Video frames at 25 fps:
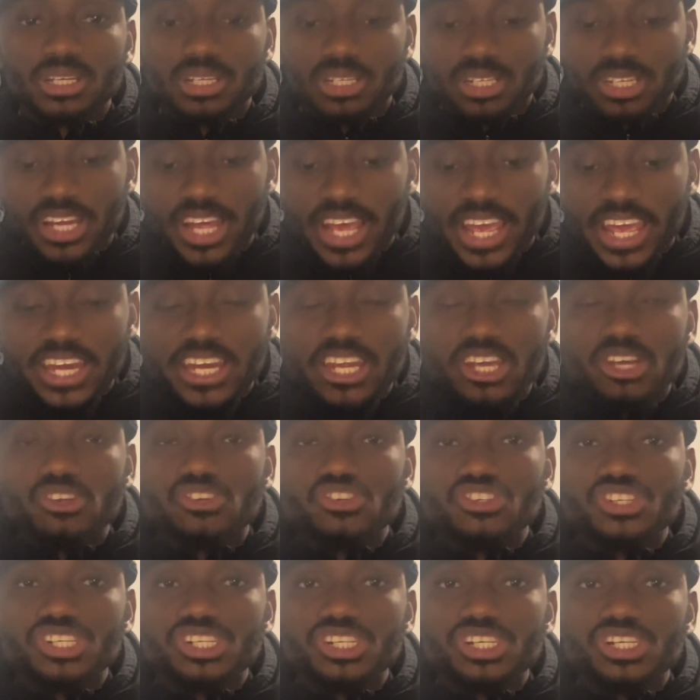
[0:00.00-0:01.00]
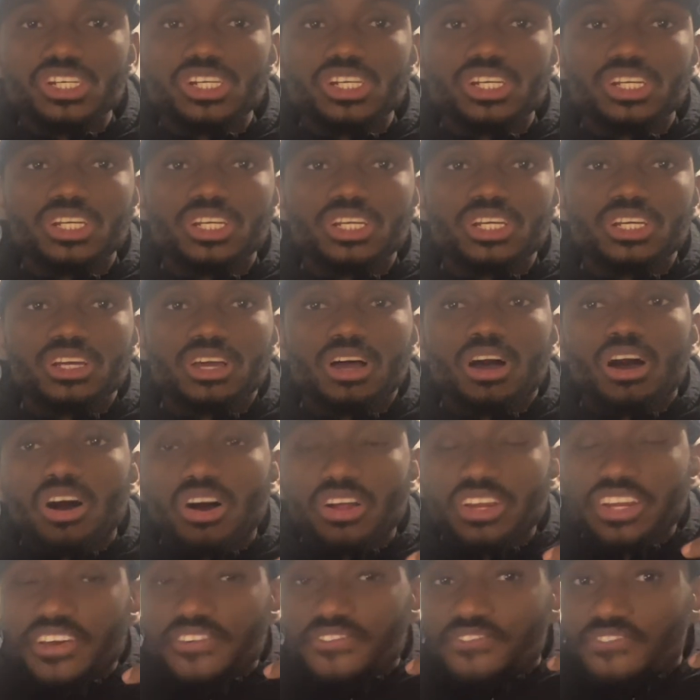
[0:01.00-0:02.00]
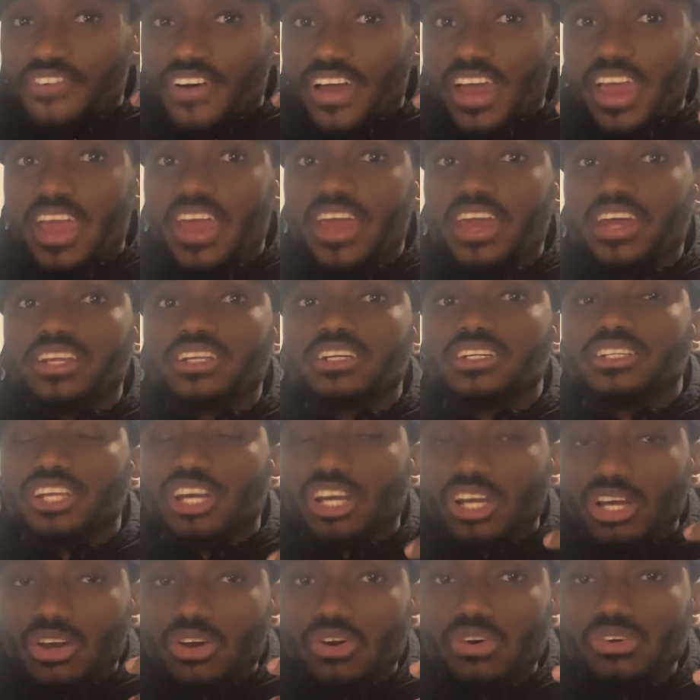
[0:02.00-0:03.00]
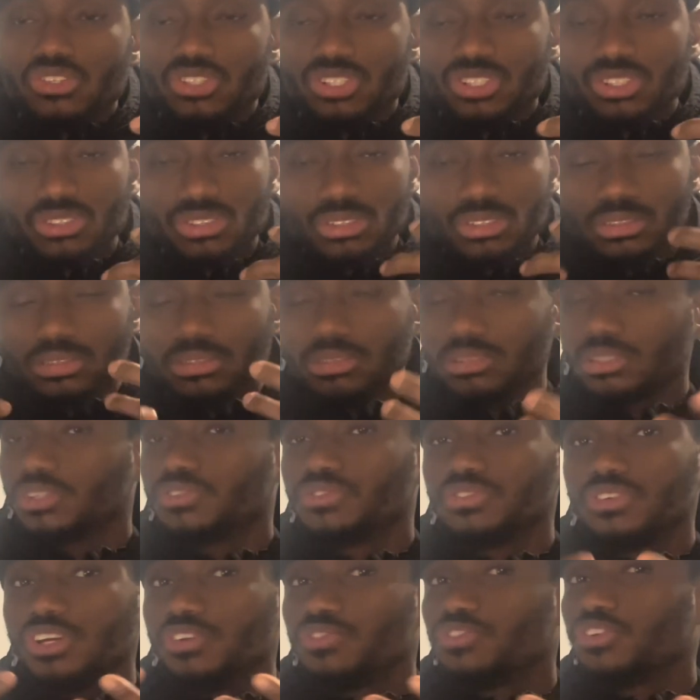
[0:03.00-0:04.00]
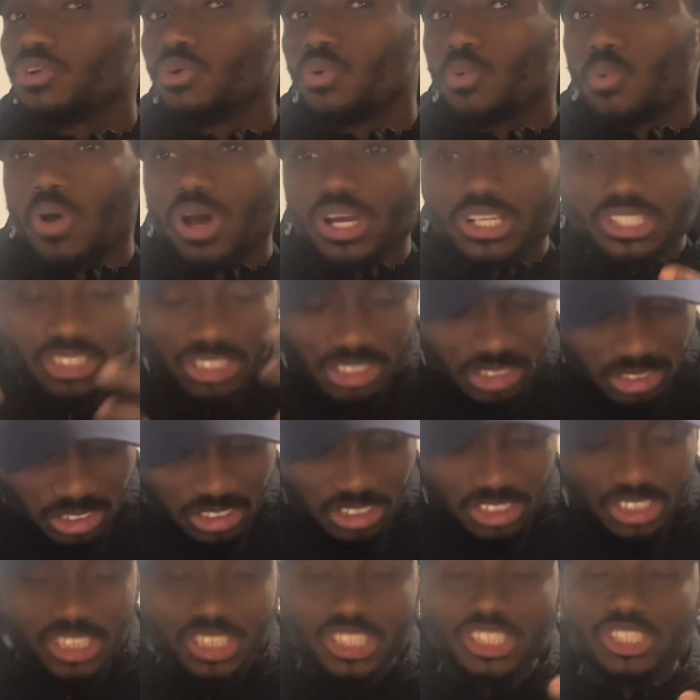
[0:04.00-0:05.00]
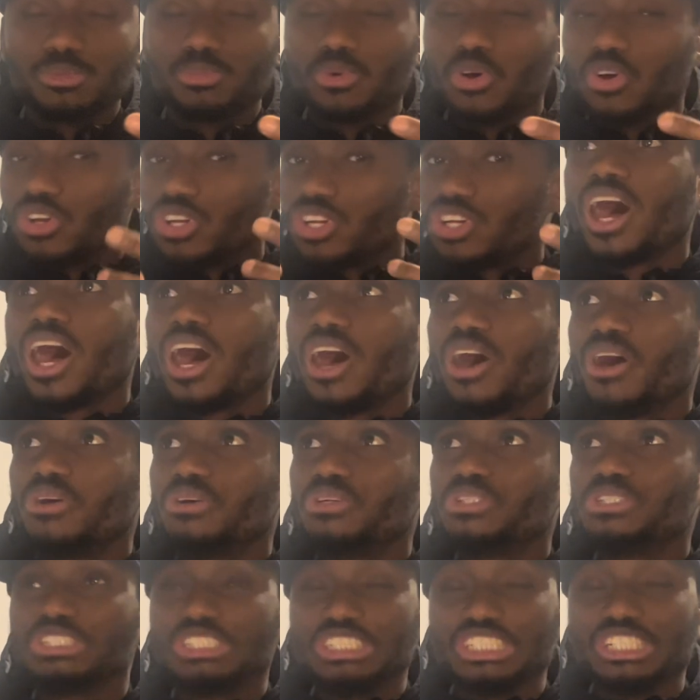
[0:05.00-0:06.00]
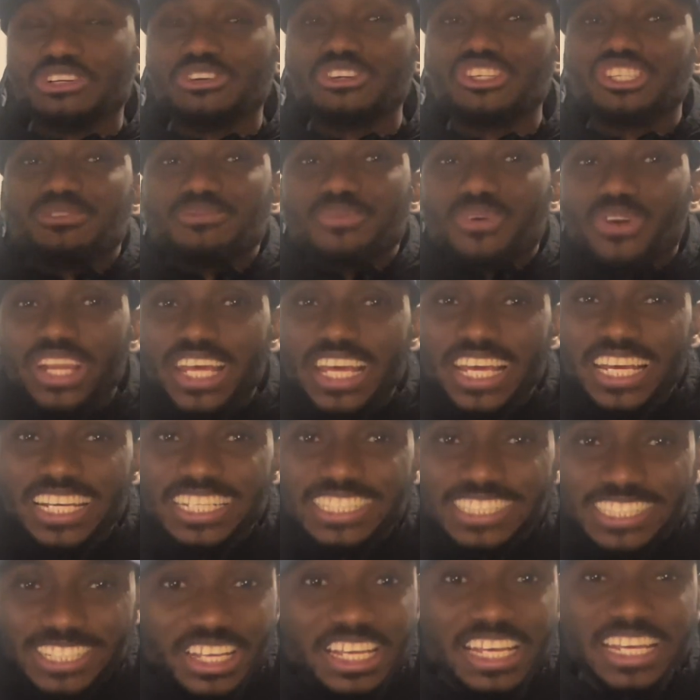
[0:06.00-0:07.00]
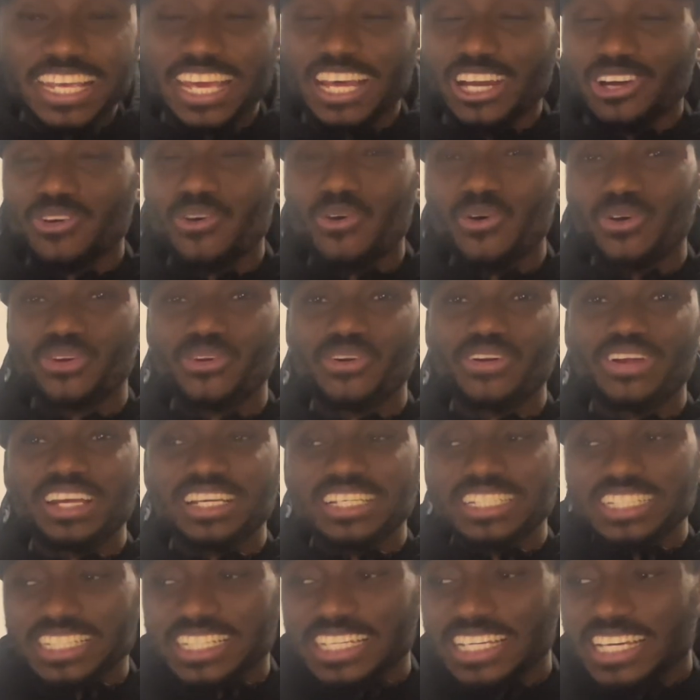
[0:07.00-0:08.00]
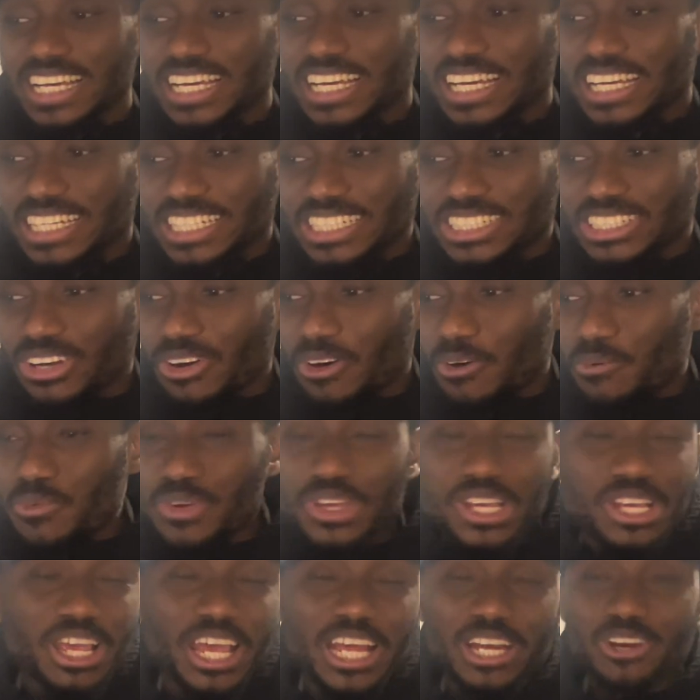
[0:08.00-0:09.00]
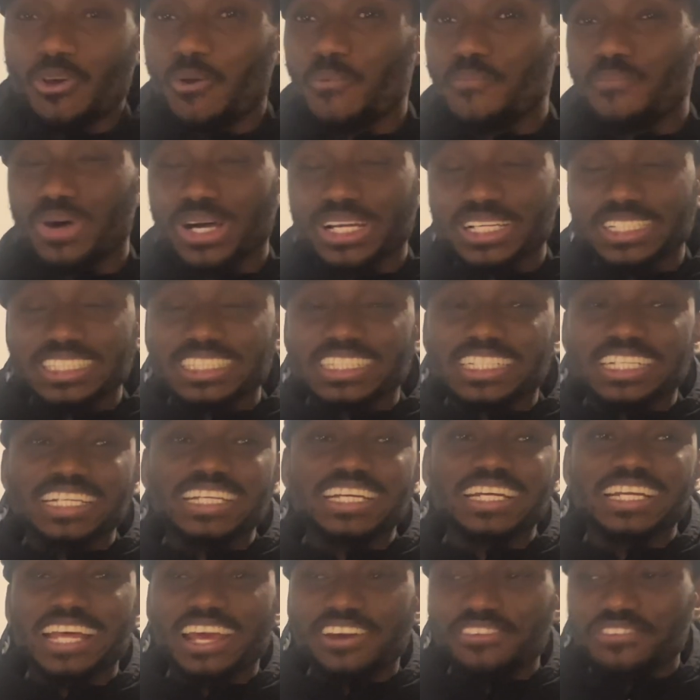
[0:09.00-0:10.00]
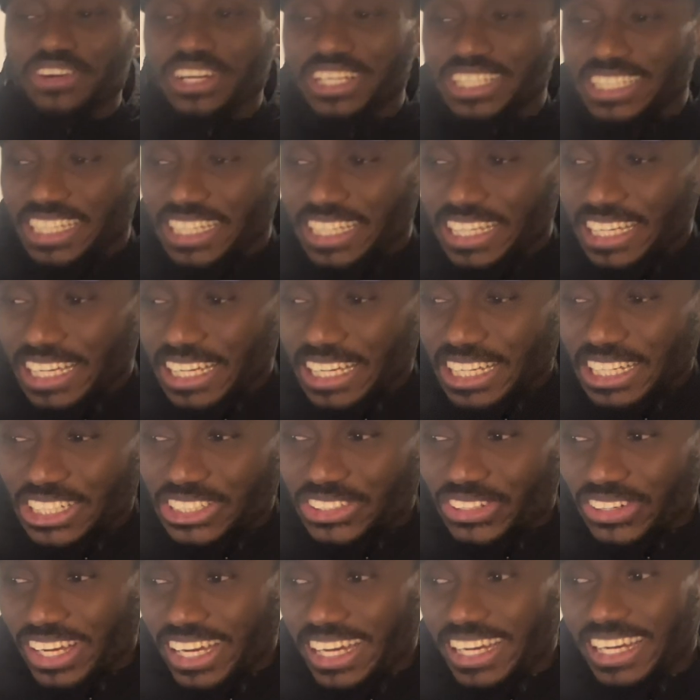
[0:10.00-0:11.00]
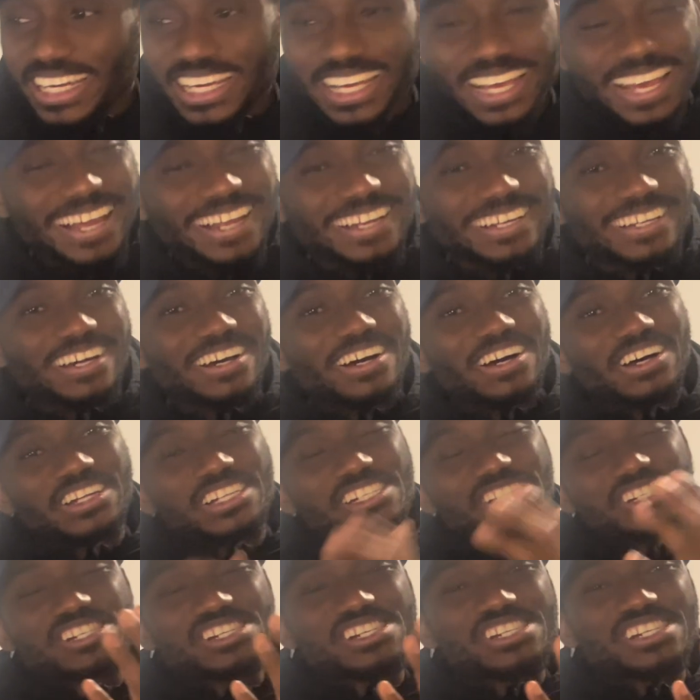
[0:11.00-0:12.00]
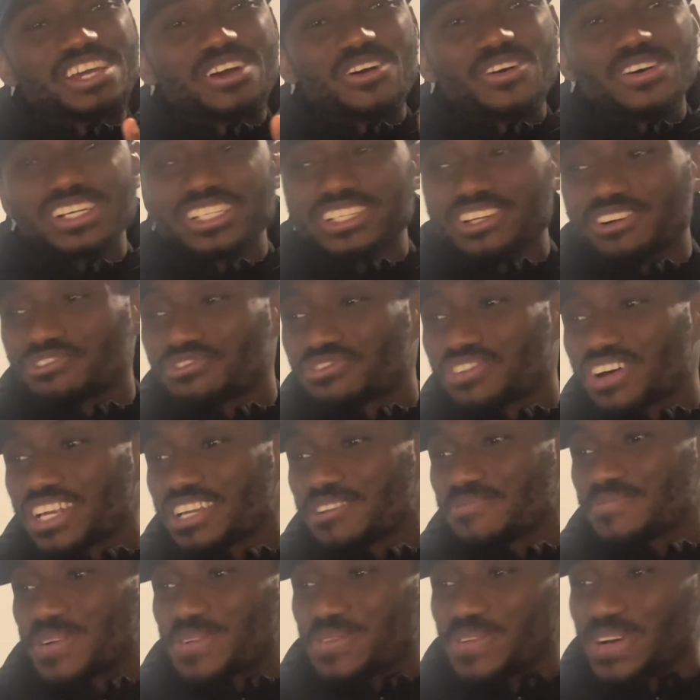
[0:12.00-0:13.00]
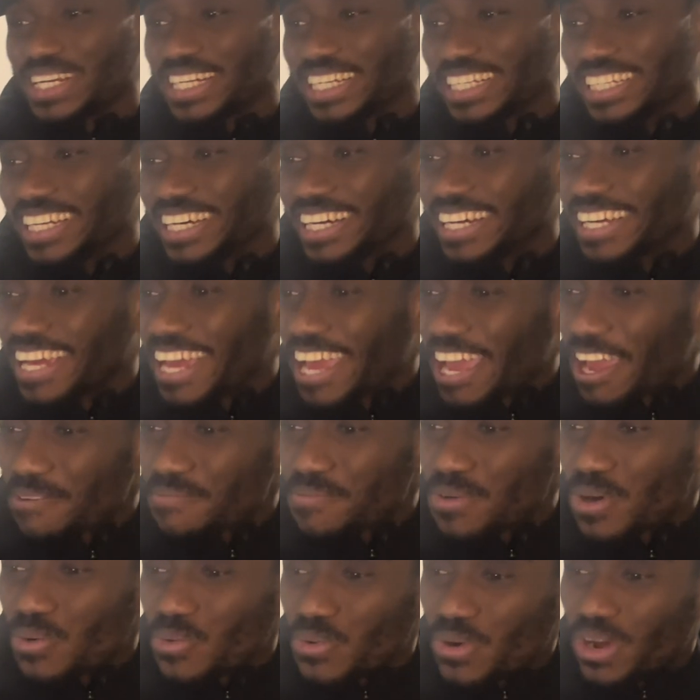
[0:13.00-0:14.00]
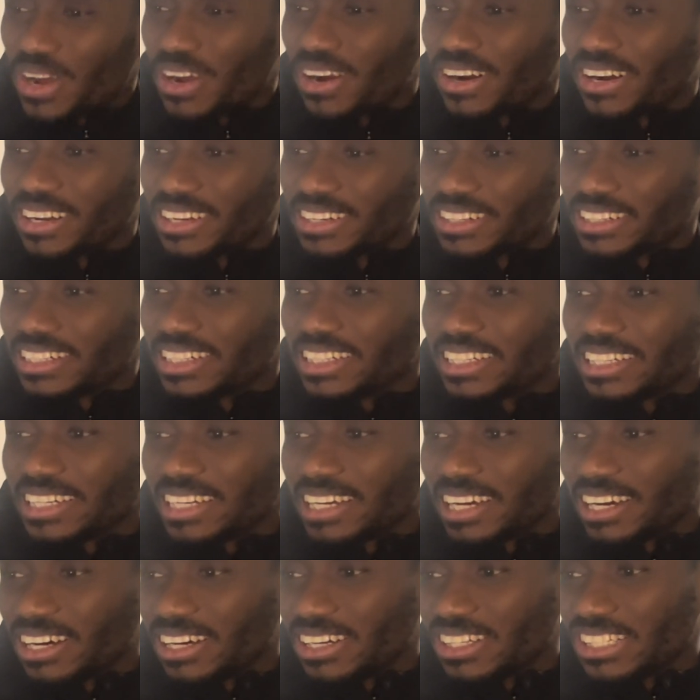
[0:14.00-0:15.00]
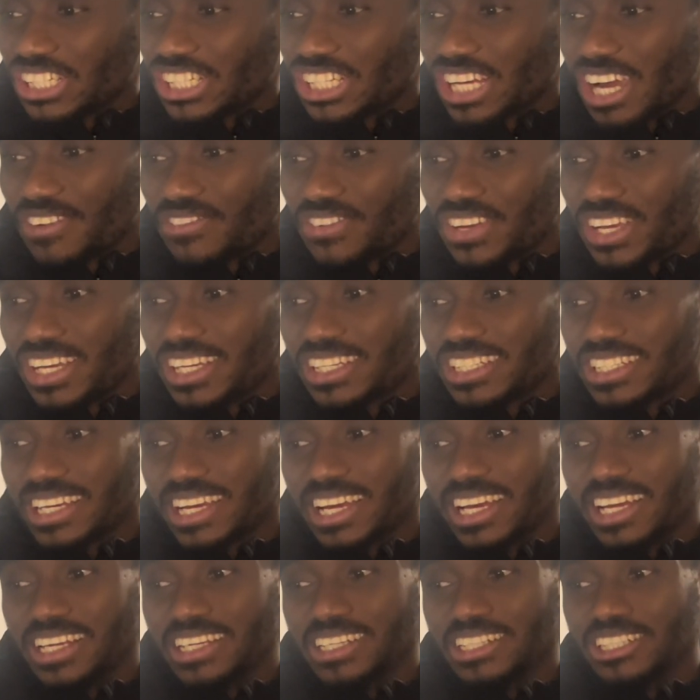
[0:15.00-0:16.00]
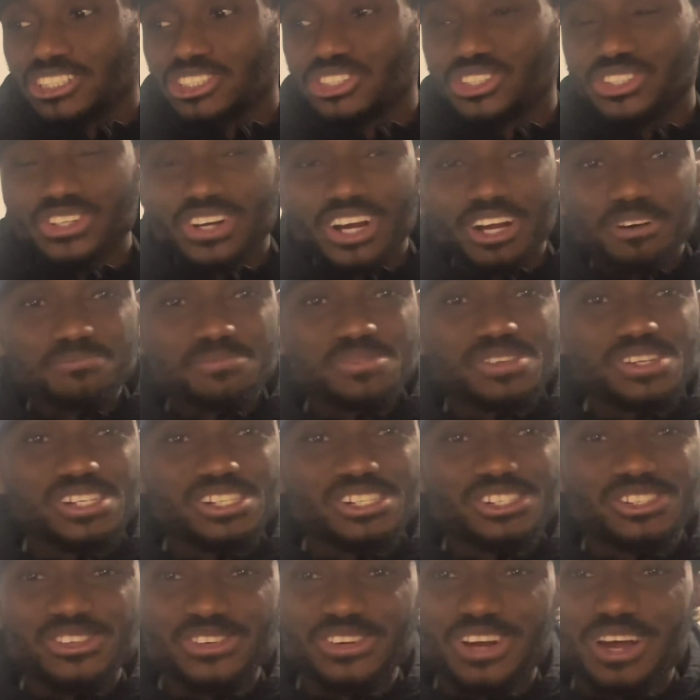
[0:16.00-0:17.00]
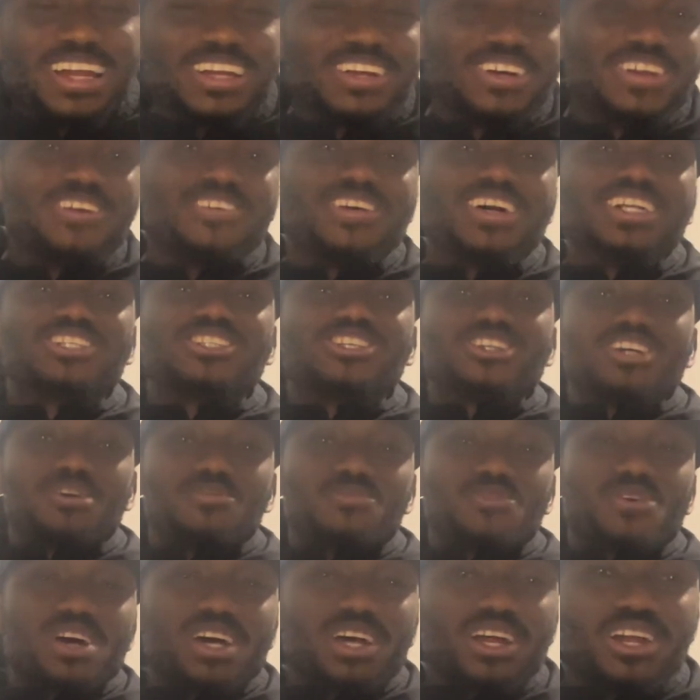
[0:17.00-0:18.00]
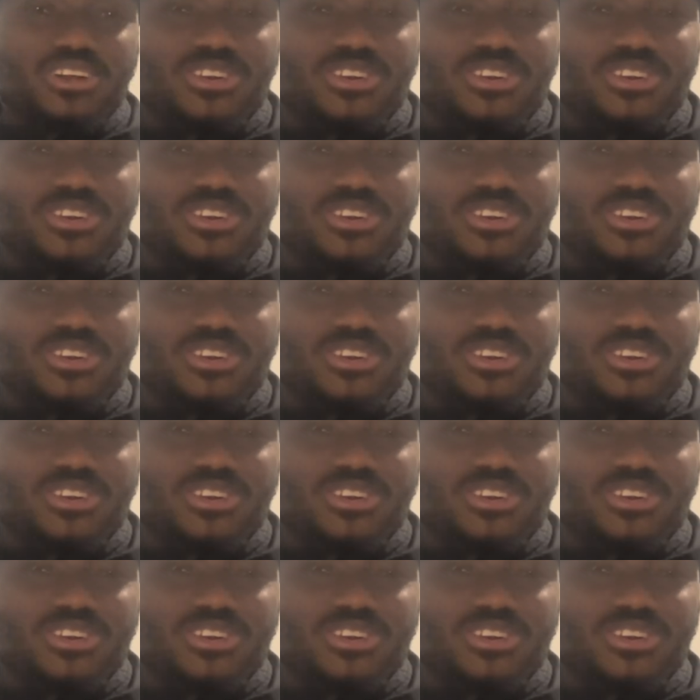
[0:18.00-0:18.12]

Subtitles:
The energy, the fan, the coach. If you watch this sport, how Diego Simeone is, he can go crazy. So he can go ballistic in everything. So yeah, and there was a funny moment in the game where Savic and Thuram. I don't know what Thuram were